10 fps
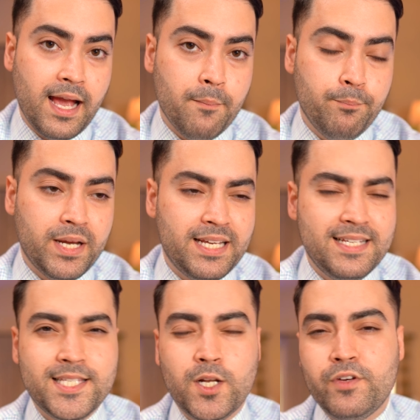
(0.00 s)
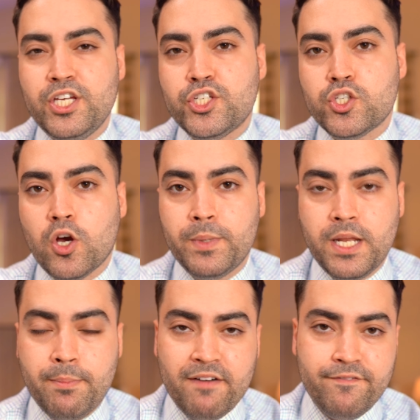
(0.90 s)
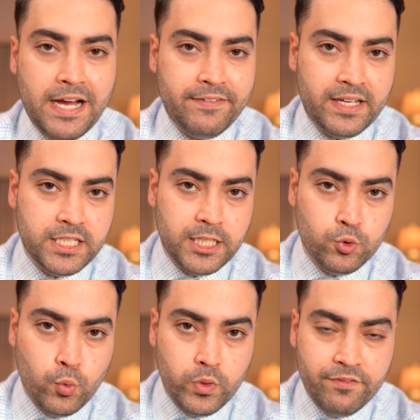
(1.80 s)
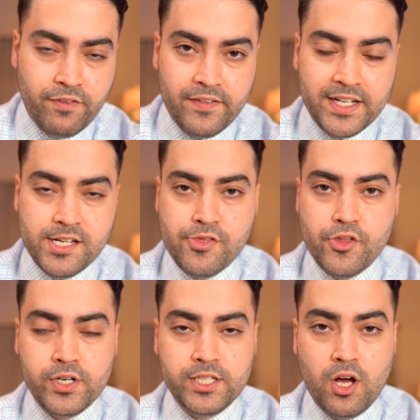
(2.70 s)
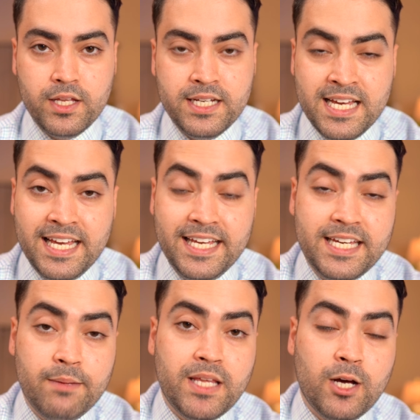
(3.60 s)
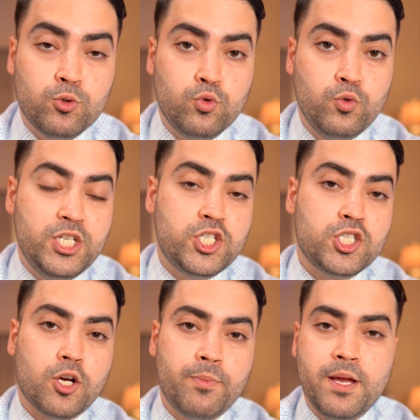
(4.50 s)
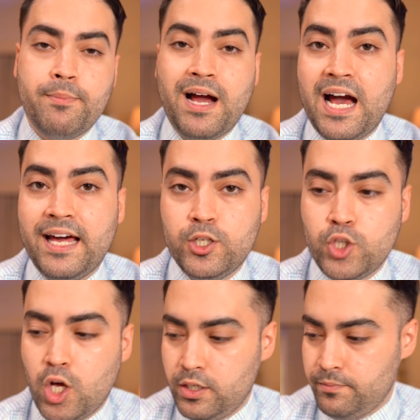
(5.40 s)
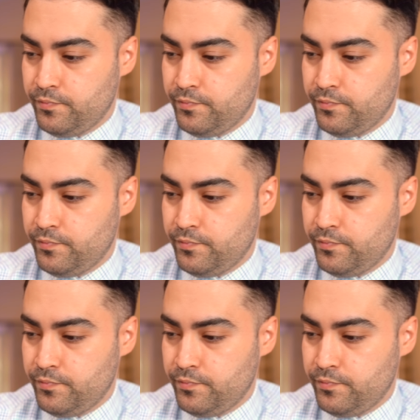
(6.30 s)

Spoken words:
But instead of each stock being about $520, $530, it came down to each stock being about $100.